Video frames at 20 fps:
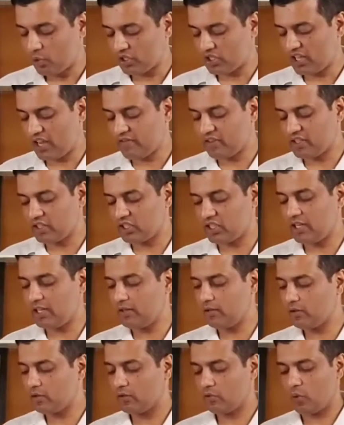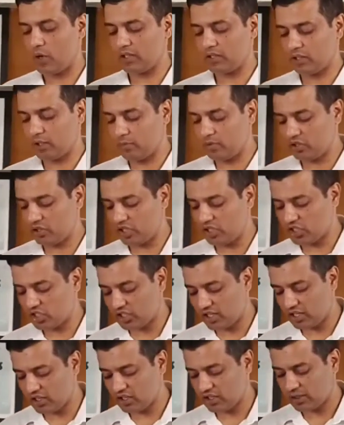Verse 17, 1 Timothy
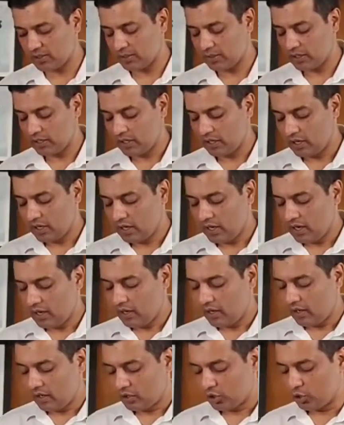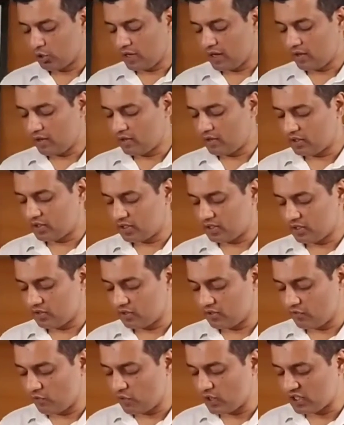6,
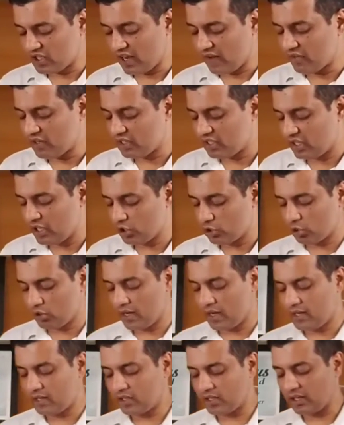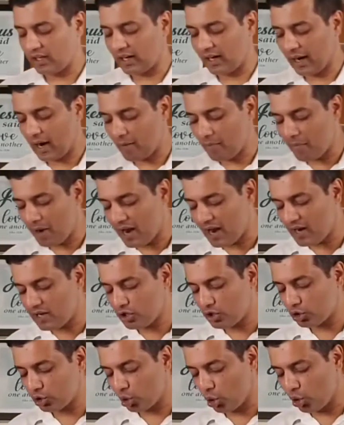verse 17 to 19.
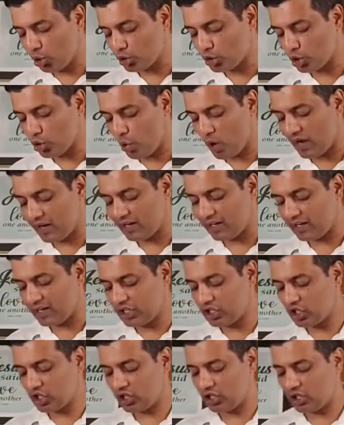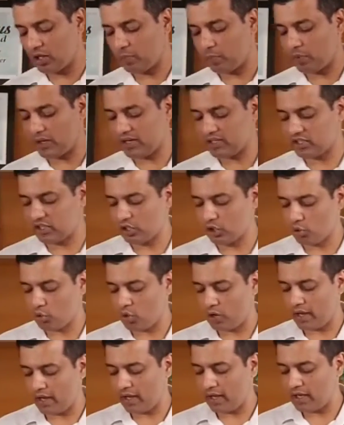Command those who are rich in the present
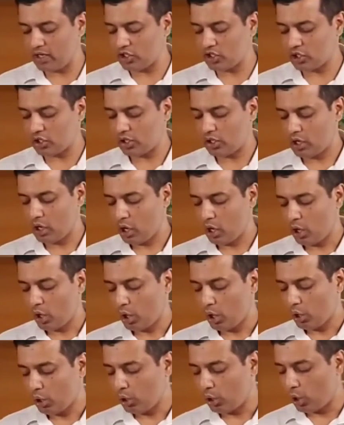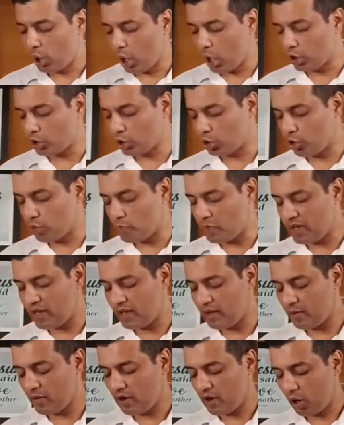age not to
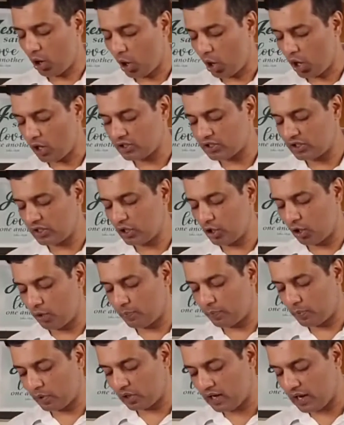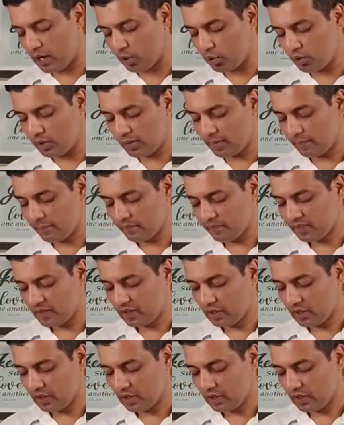be haughty or proud,